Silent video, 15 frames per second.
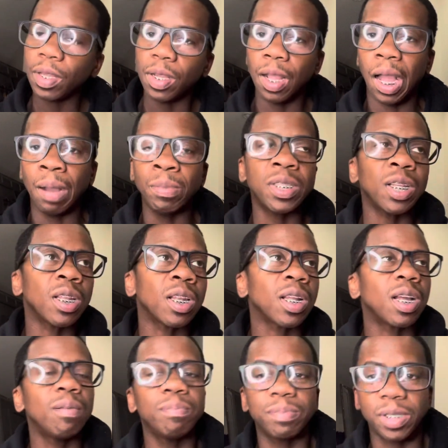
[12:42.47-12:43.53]
I'm going to tell her to
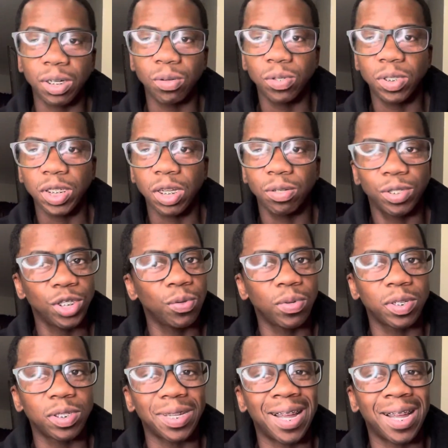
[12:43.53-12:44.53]
come to the hotel, chill with us.